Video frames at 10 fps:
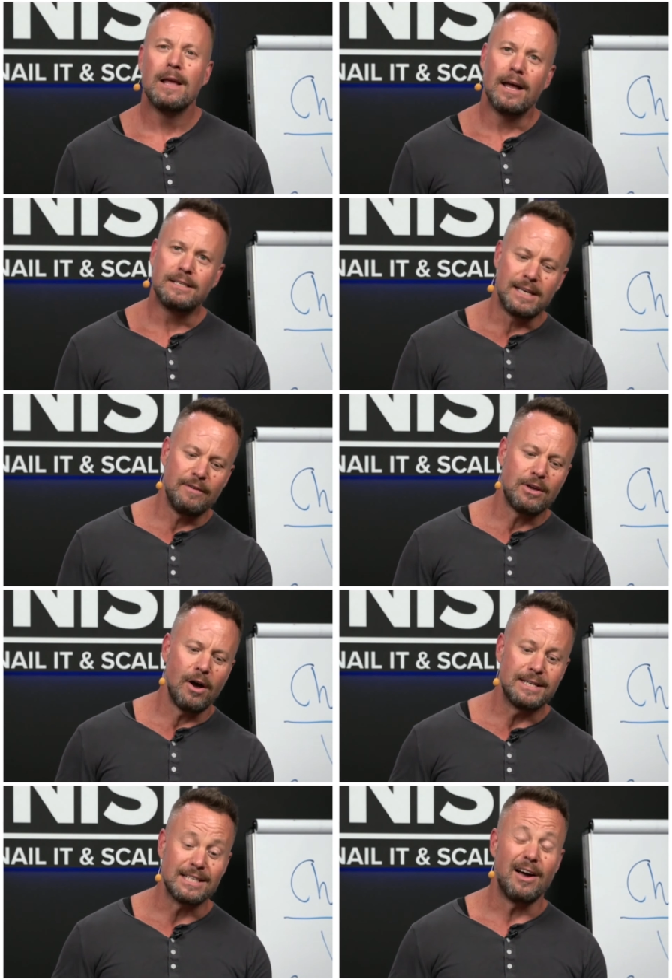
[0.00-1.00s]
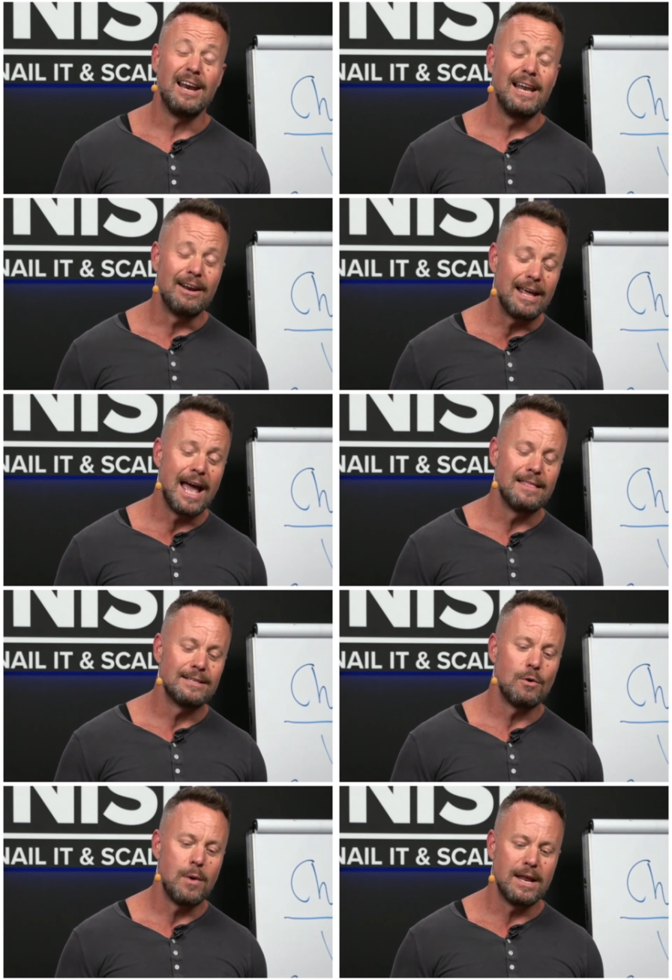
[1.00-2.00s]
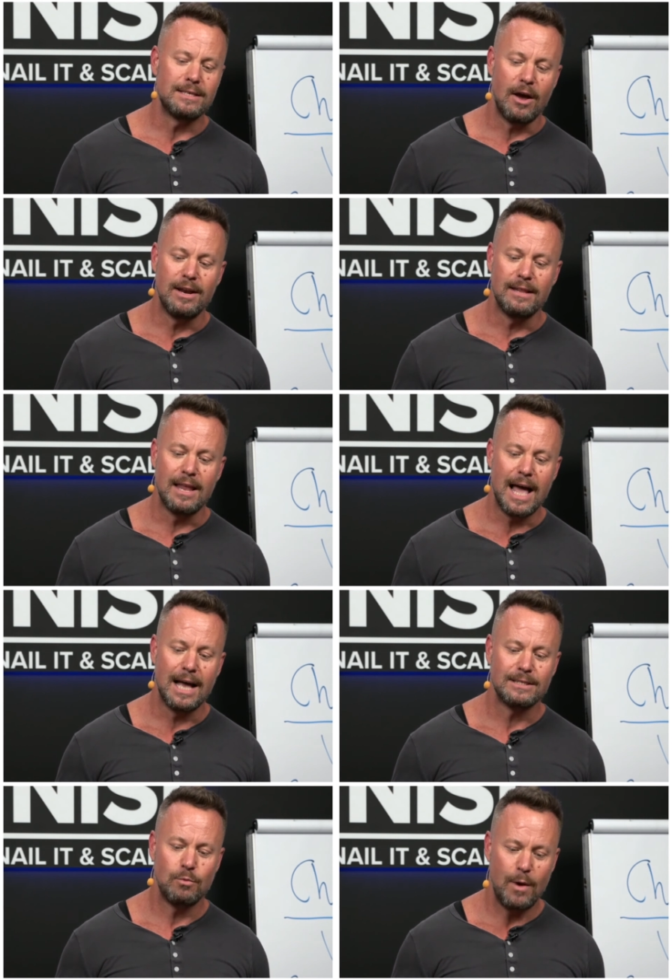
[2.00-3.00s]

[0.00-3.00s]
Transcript: Uh, to give you context, I literally had this awareness only in the last